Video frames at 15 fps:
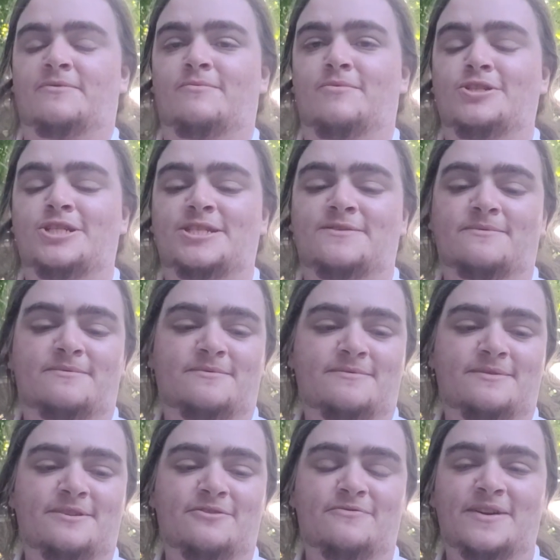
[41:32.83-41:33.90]
which is
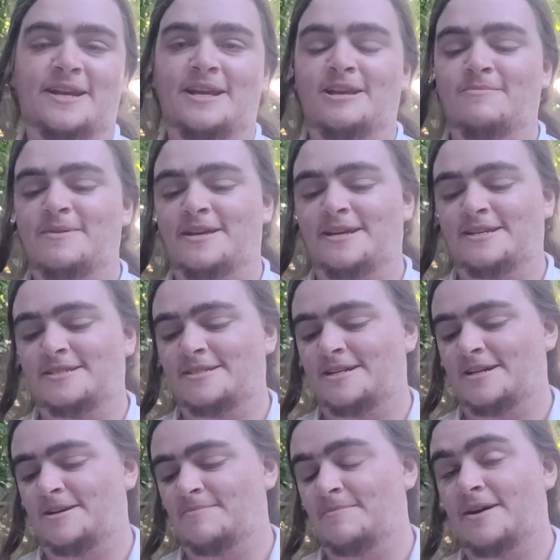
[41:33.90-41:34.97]
funny because
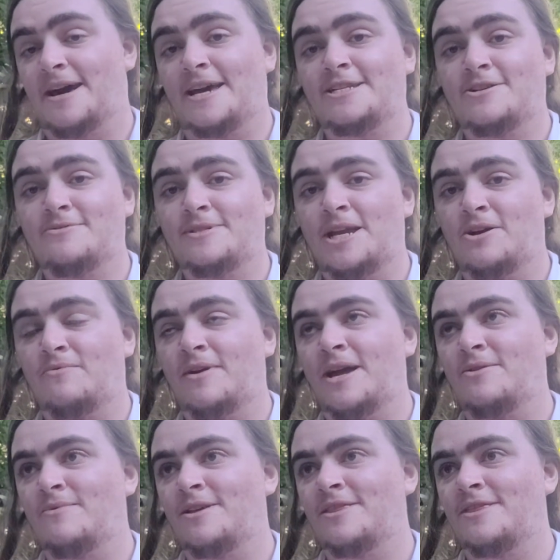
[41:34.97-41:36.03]
I associate
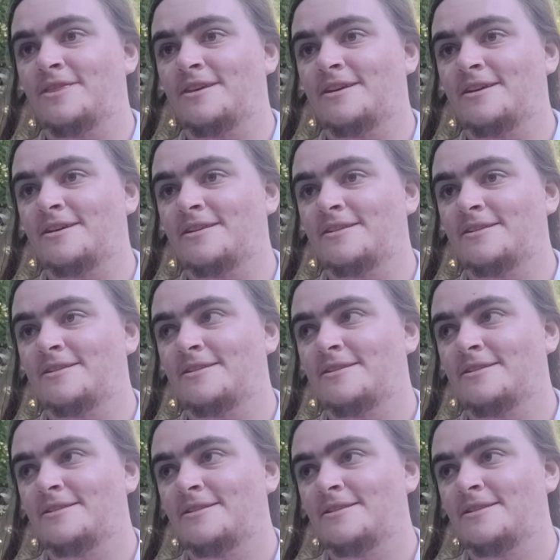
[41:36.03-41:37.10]
red with the
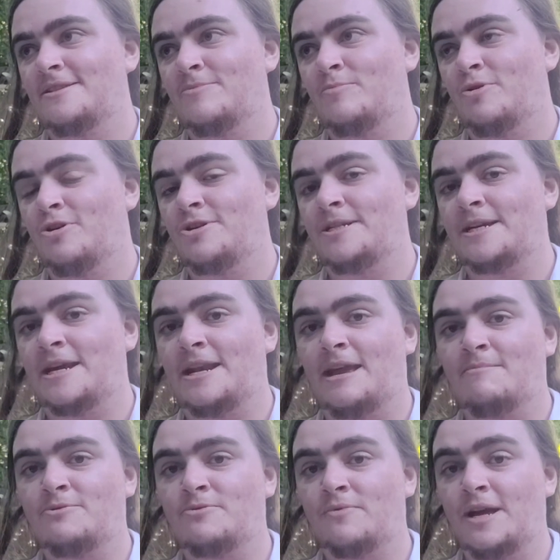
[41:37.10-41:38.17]
person I
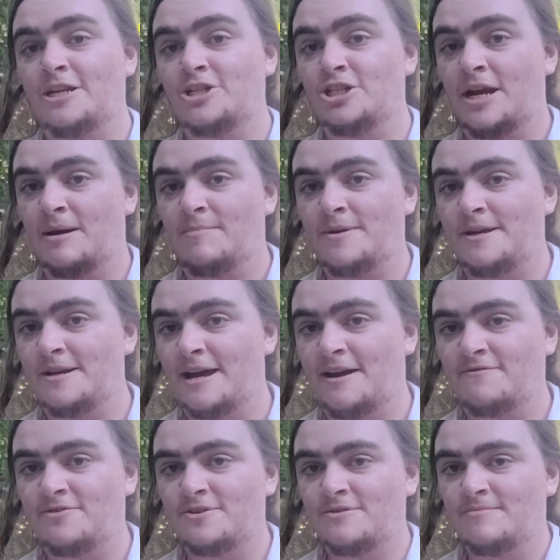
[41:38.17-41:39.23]
named Red Champion
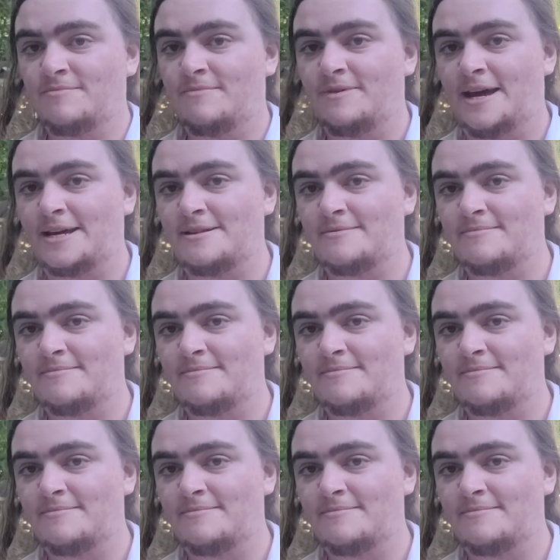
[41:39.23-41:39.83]
after, that